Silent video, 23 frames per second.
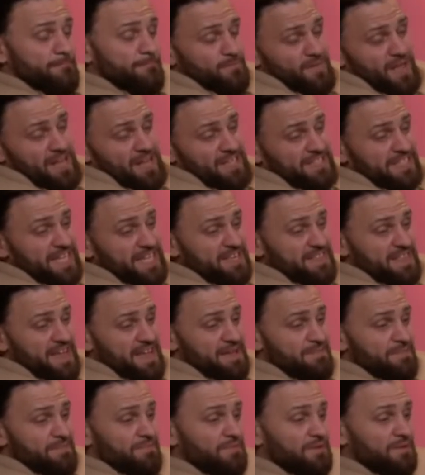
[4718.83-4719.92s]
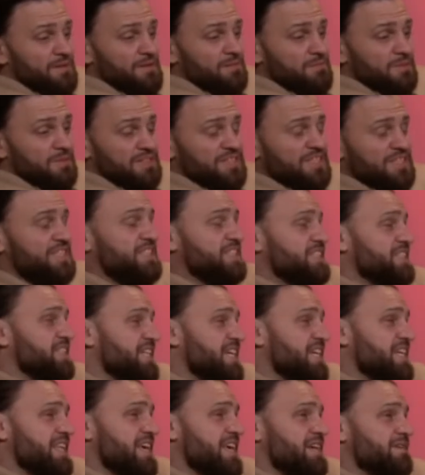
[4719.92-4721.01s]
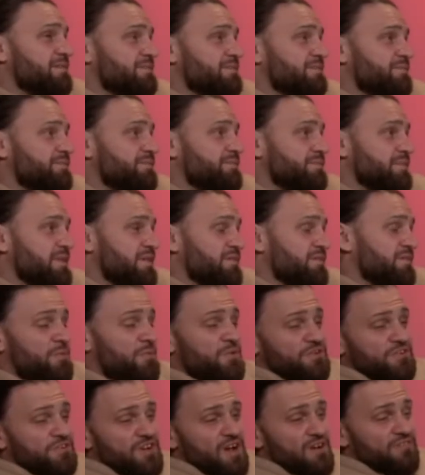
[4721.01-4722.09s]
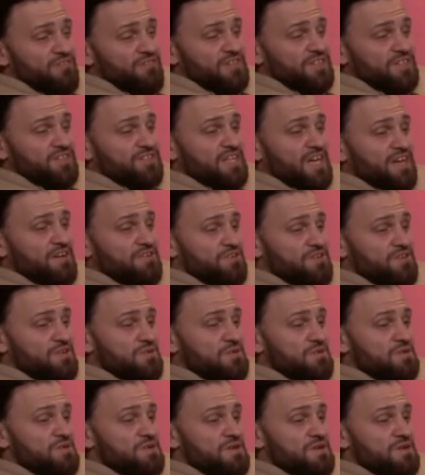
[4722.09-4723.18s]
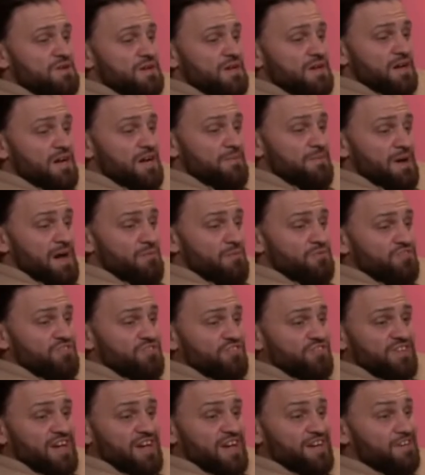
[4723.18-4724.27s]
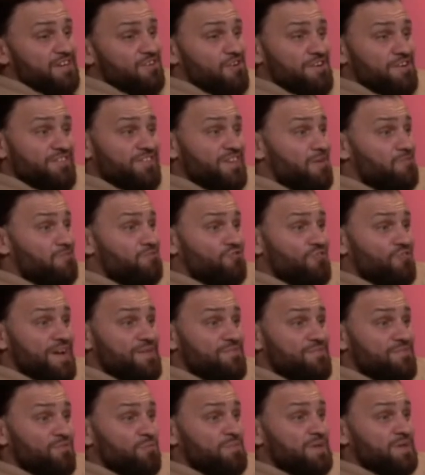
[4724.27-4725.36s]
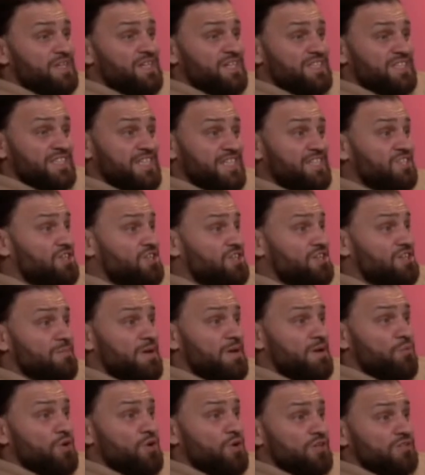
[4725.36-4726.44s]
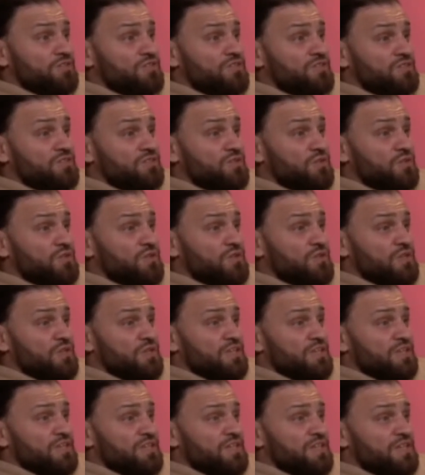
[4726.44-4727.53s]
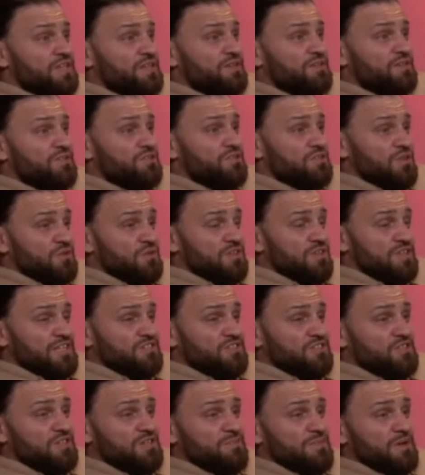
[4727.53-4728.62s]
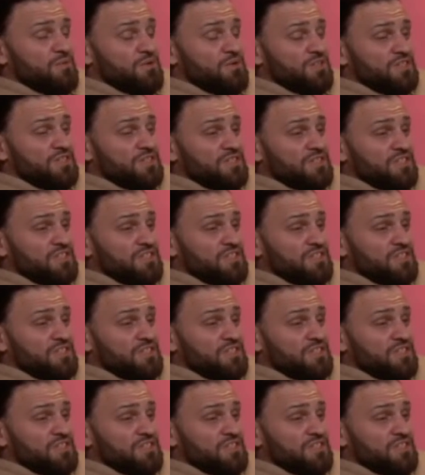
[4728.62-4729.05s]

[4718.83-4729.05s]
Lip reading: I say that, but it's easy to say that. If I were to got released, I don't know. I was just kind of, honestly, I was grateful because things could have been worse. Things could have been worse.